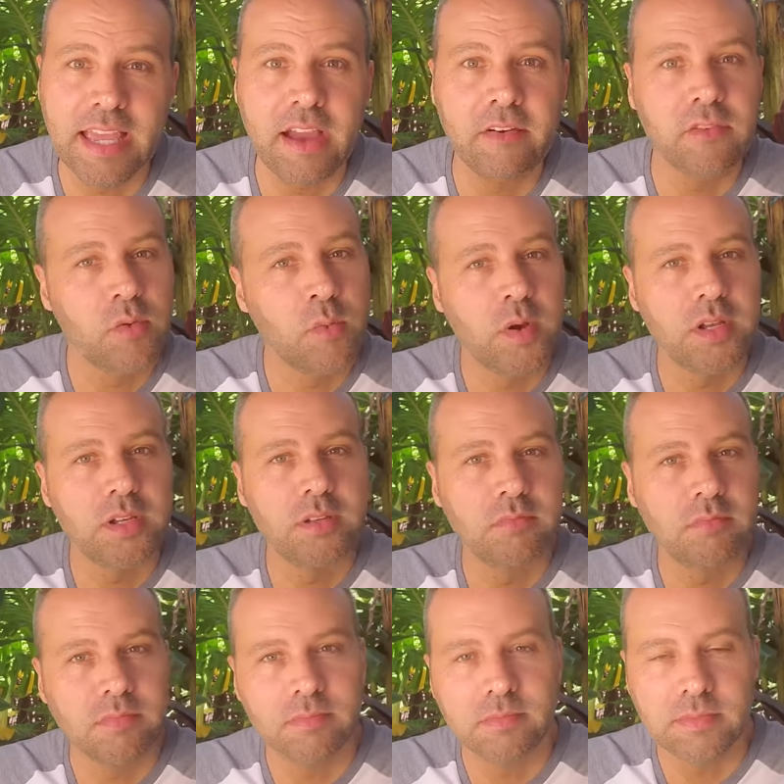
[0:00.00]
Everyone
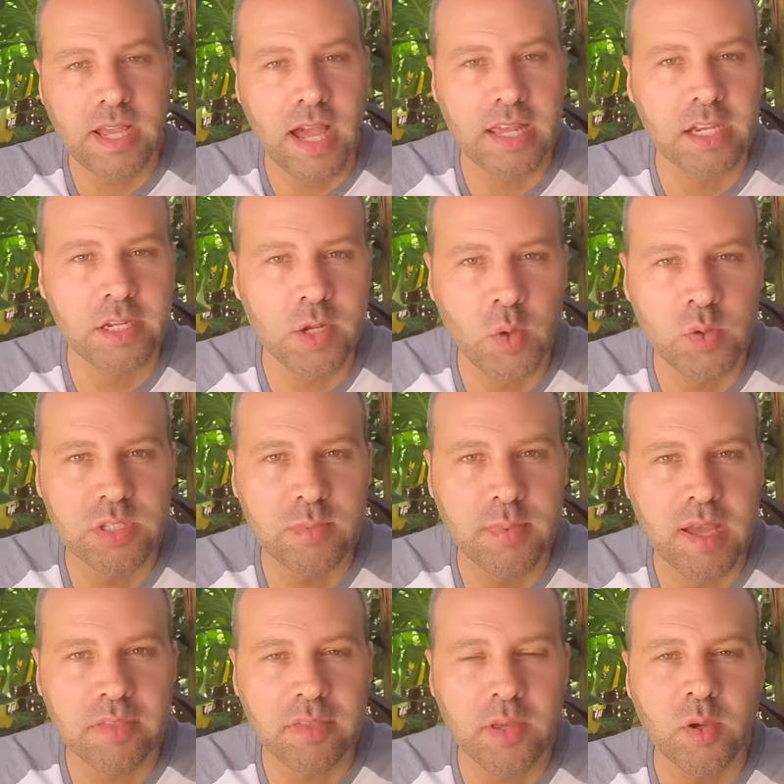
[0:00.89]
kind of knows
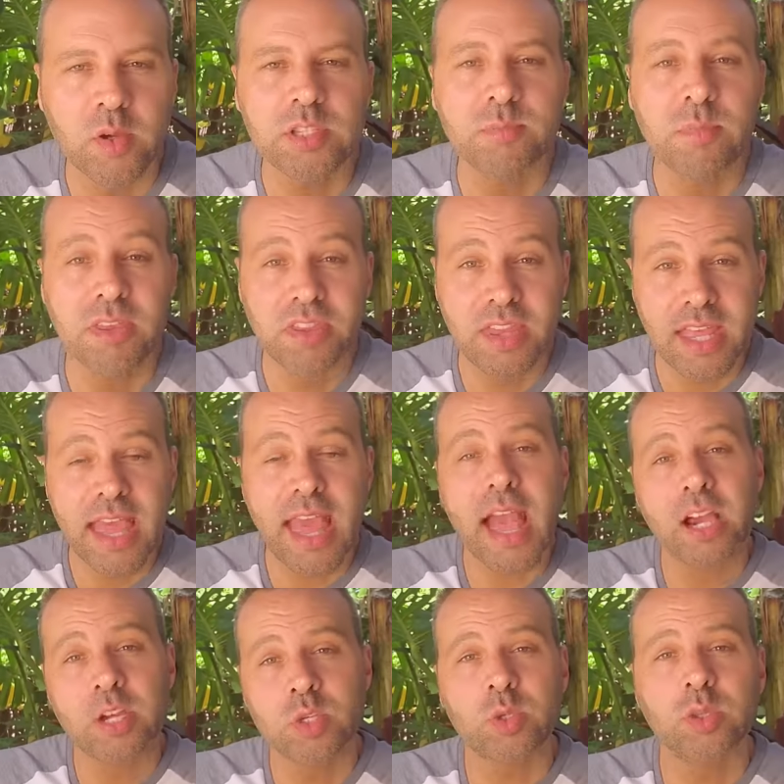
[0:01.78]
about those, but they
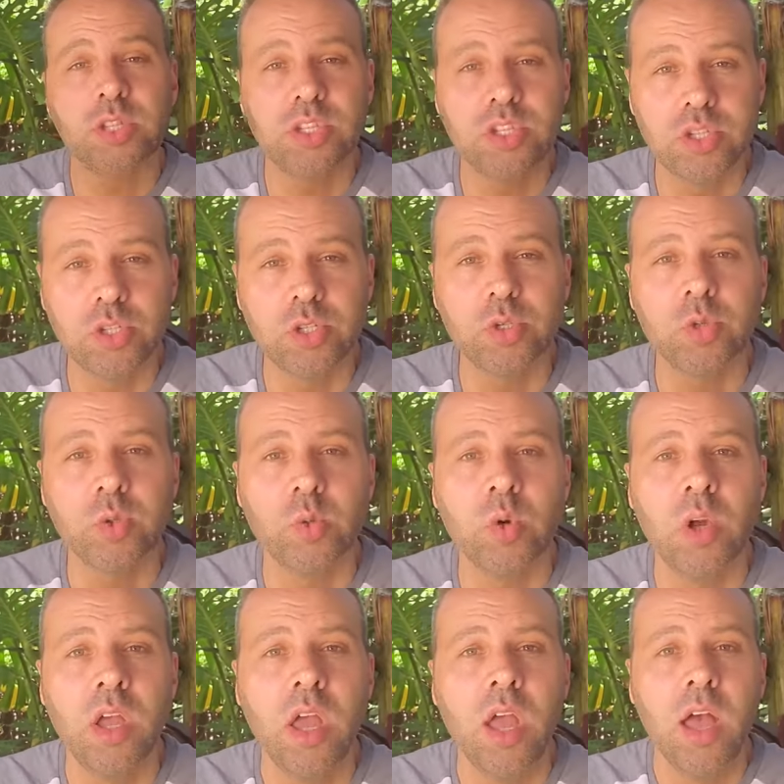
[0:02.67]
actually
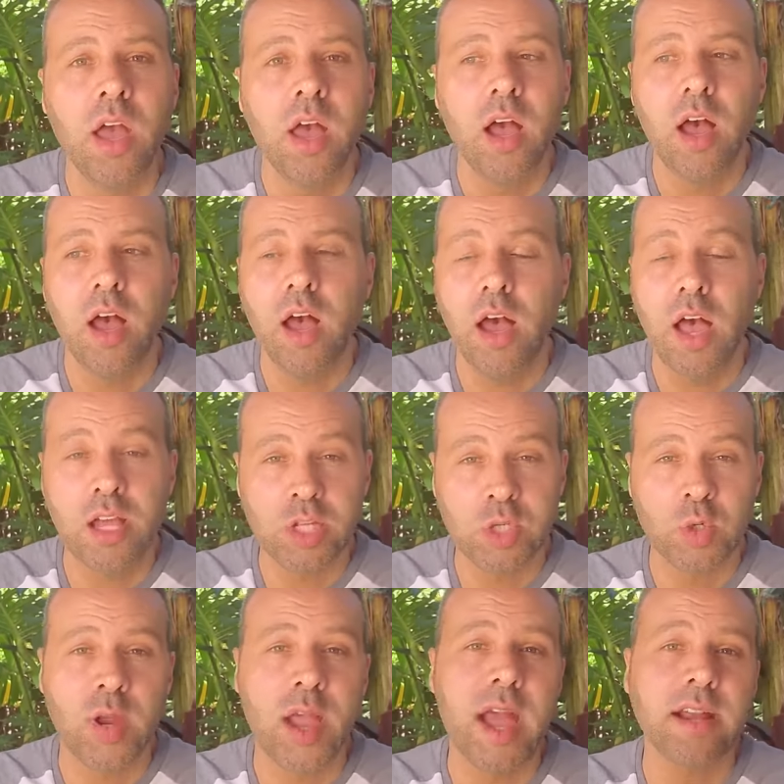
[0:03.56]
do uh,
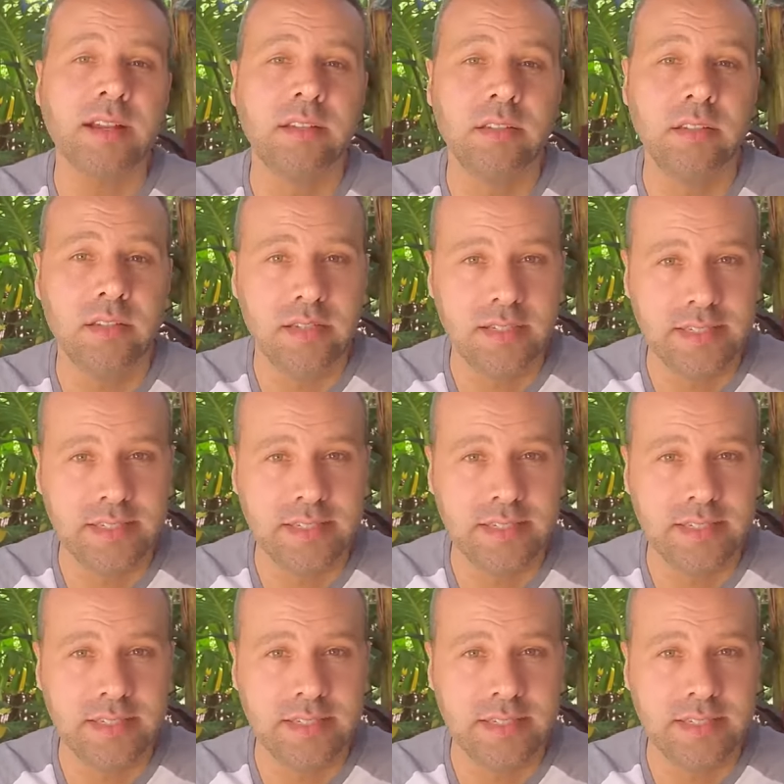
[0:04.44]
attract